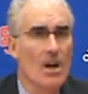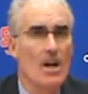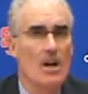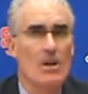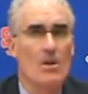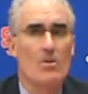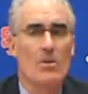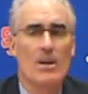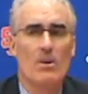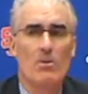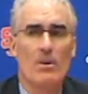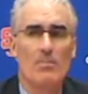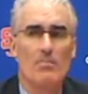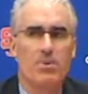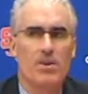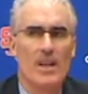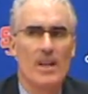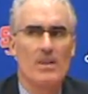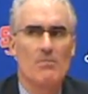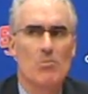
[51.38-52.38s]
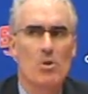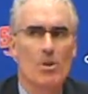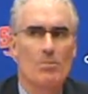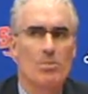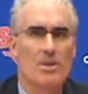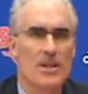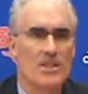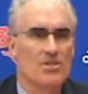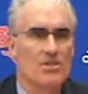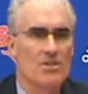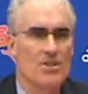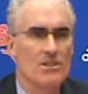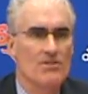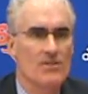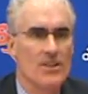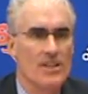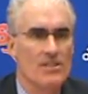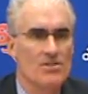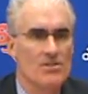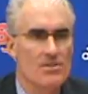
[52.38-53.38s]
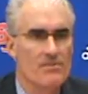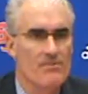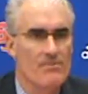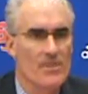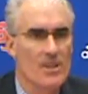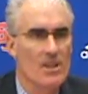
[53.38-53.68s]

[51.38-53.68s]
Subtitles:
Well, we played more pressure defense.